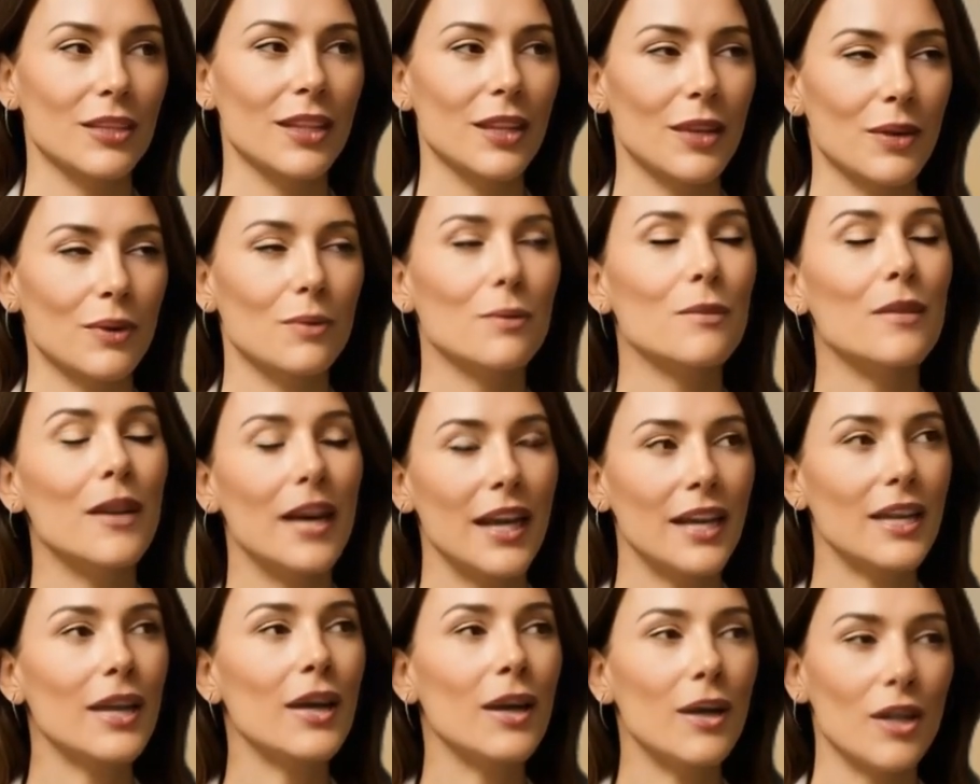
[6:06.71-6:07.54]
You're
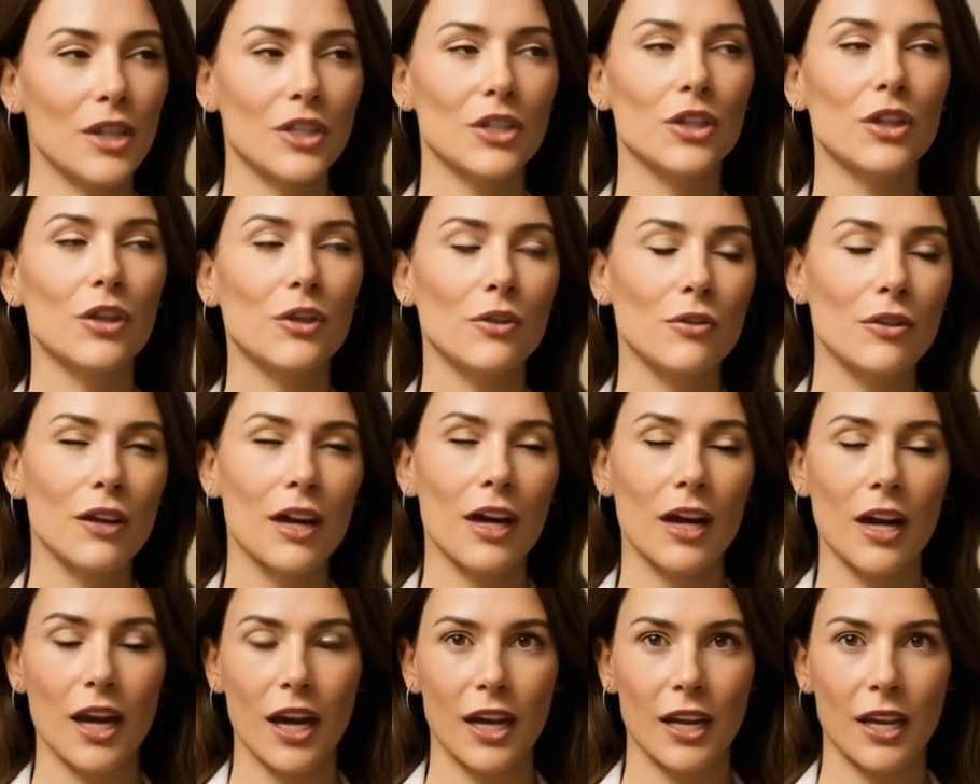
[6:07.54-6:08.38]
helping your penis
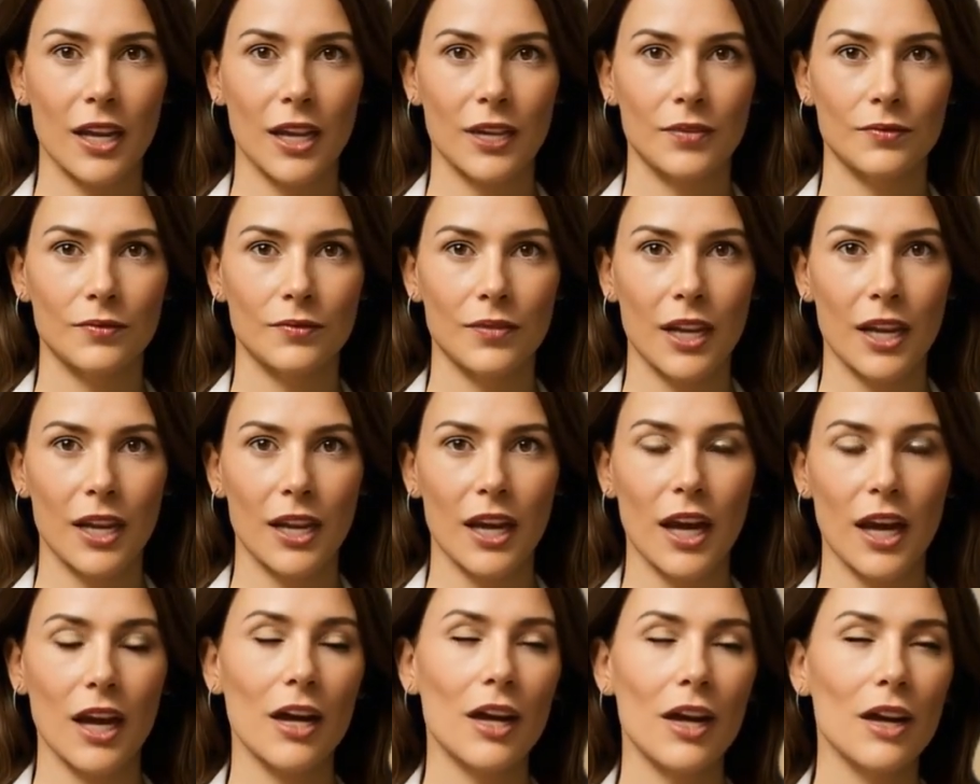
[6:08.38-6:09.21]
become more
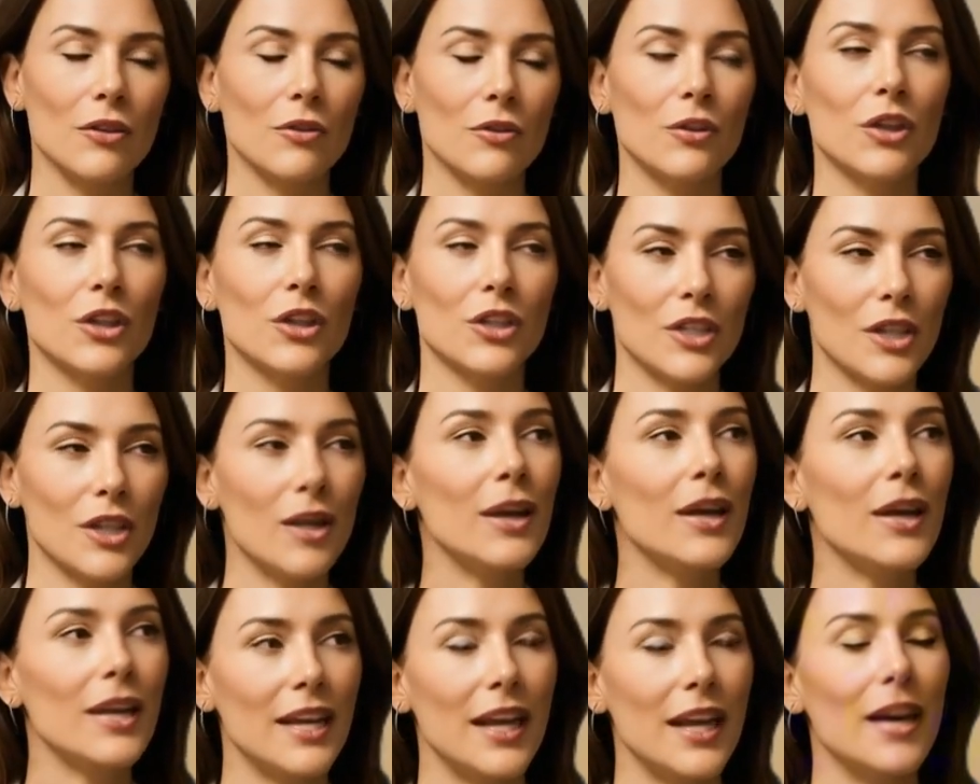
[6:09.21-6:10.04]
responsive, more
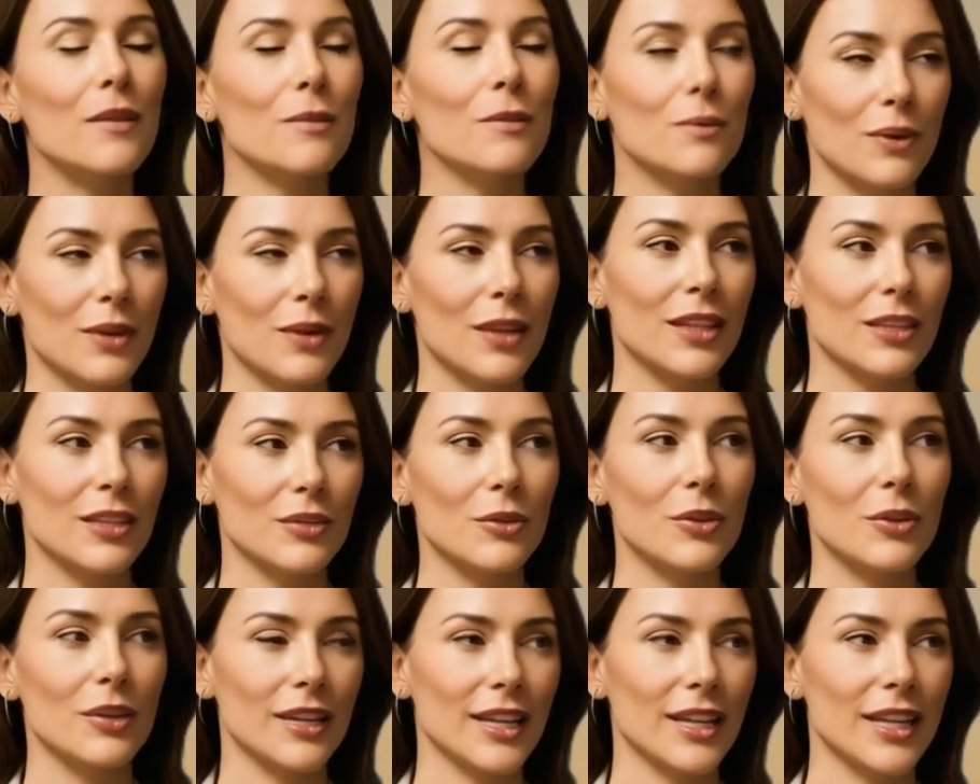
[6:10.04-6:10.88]
durable, and more
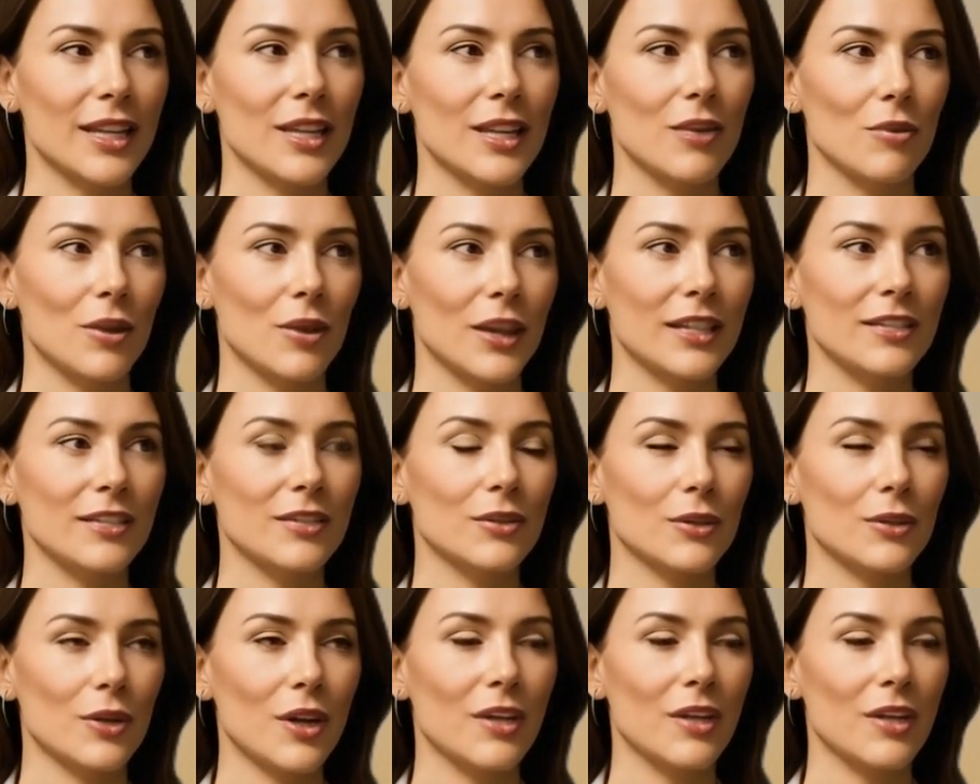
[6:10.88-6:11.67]
naturally active.